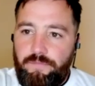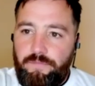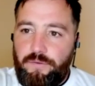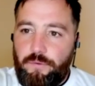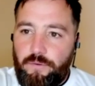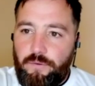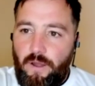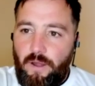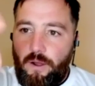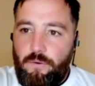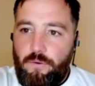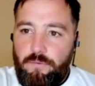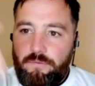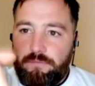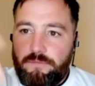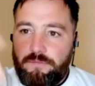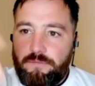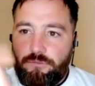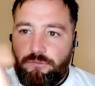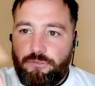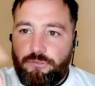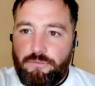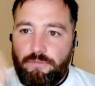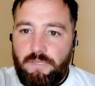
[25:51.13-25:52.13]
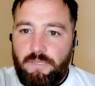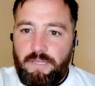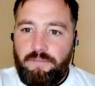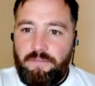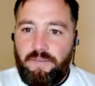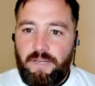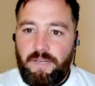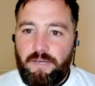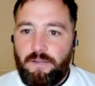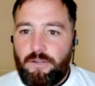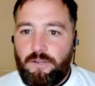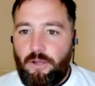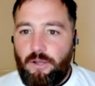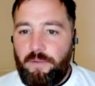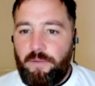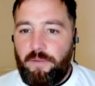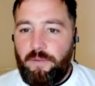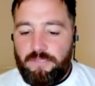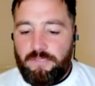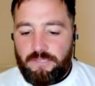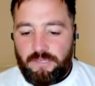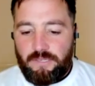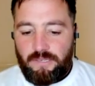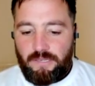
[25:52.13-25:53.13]
know, leave it in the
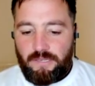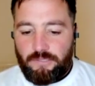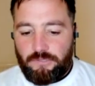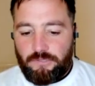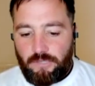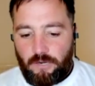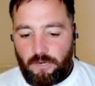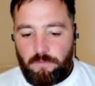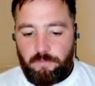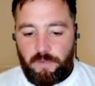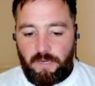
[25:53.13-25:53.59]
comments and let us know.